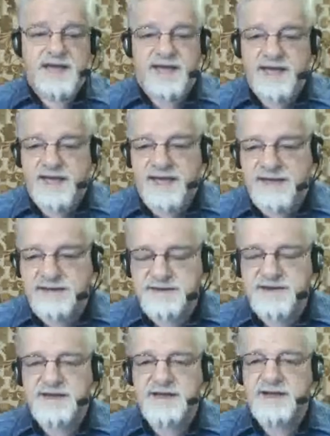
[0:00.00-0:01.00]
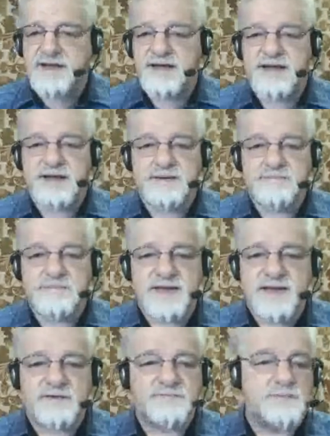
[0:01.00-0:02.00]
and um,
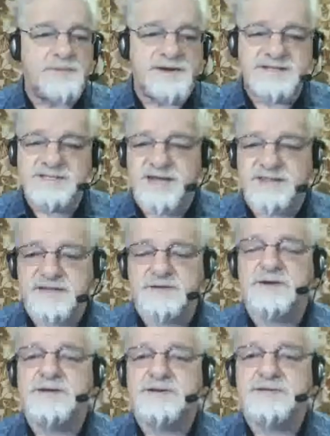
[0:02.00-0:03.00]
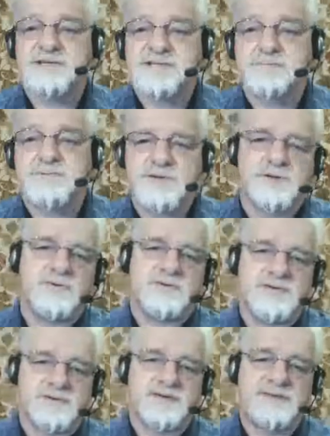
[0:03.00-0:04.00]
everybody's got their lawyer except you.
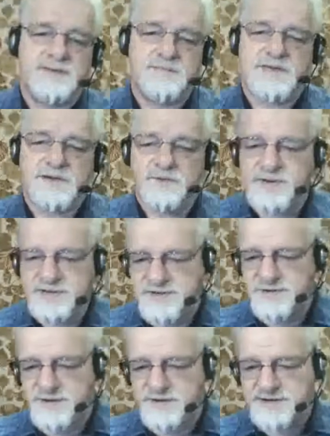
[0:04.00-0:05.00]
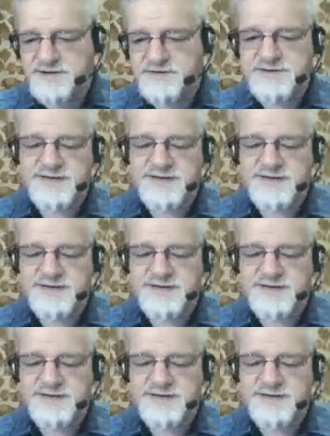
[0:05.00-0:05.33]
You're in the middle with no lawyer.